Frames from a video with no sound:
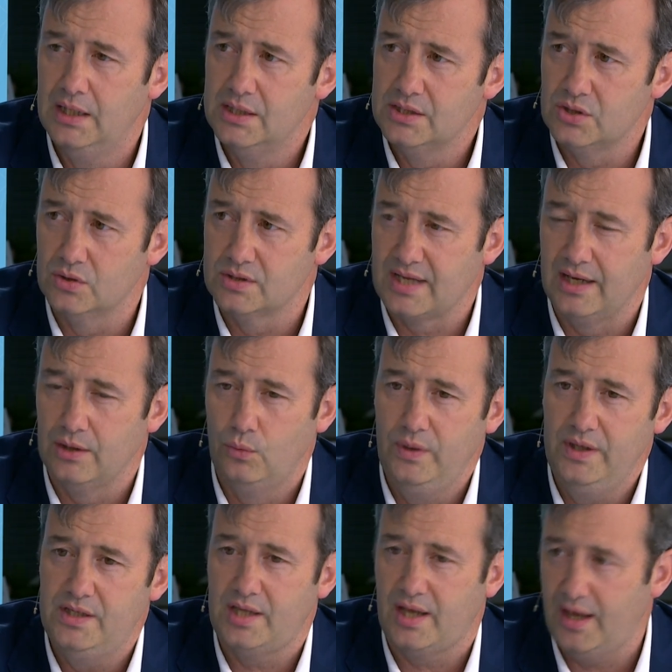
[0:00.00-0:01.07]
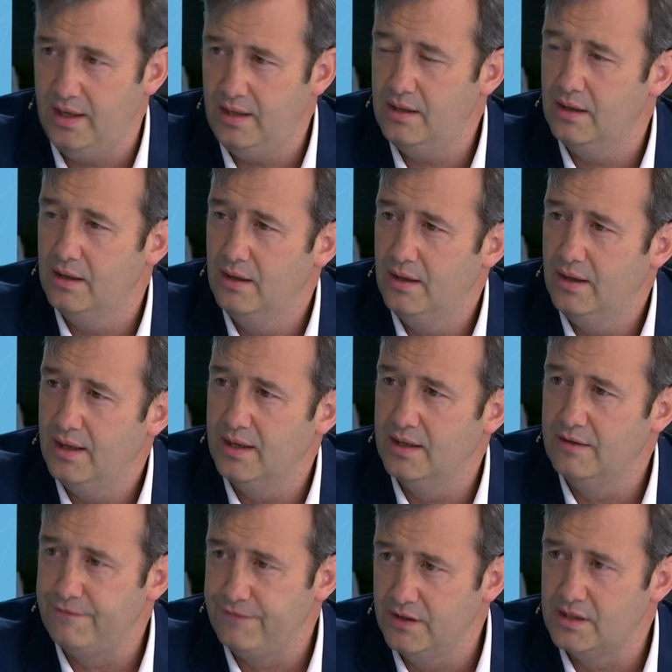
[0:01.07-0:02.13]
So it's how we take uh,
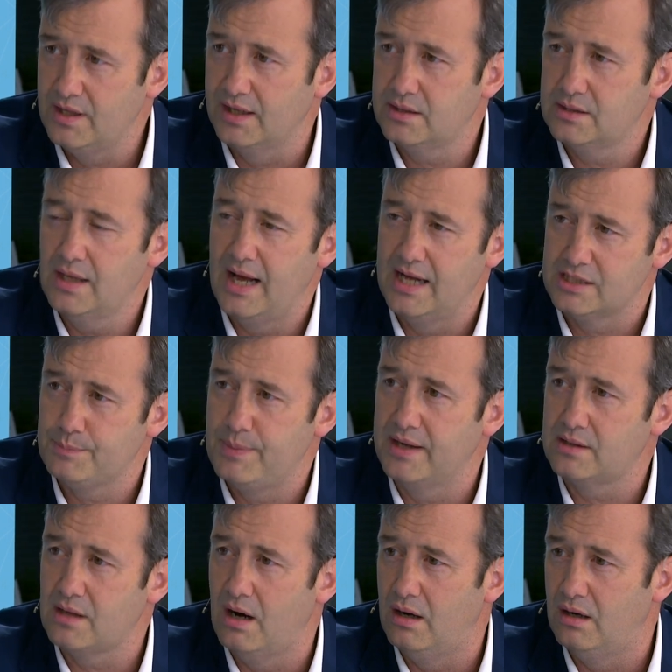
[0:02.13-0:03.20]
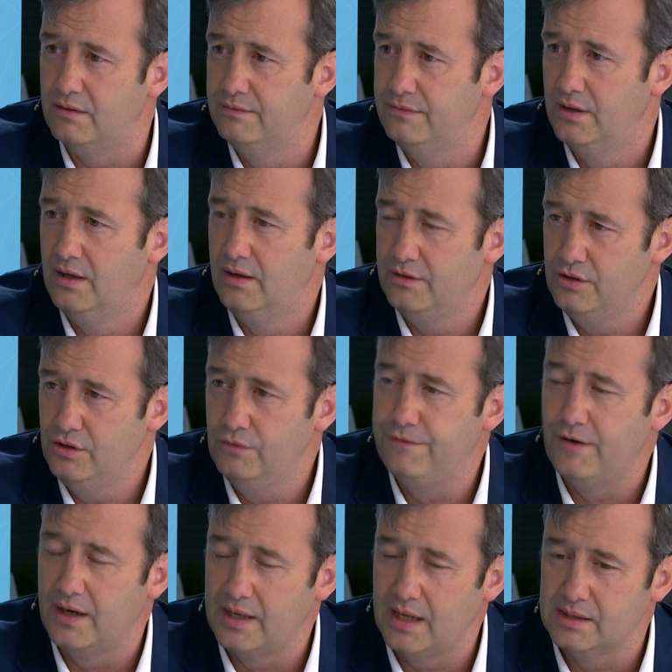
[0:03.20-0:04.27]
the fintech aspect of new
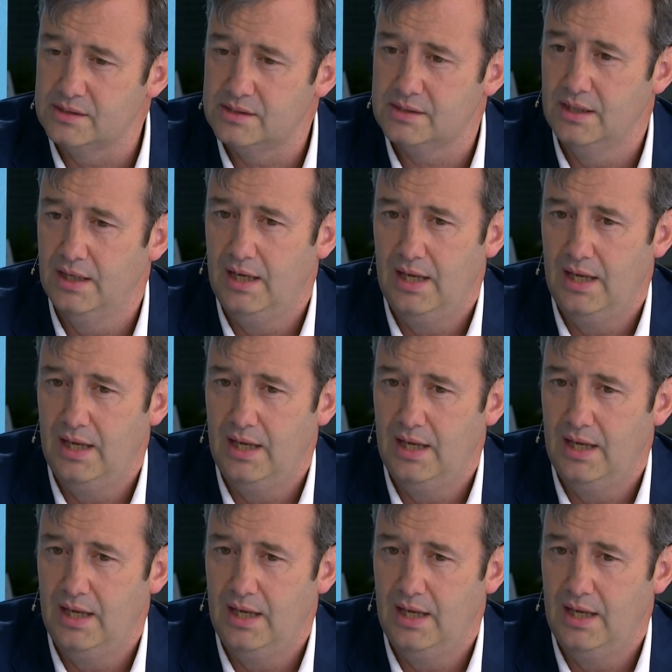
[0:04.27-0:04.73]
finance,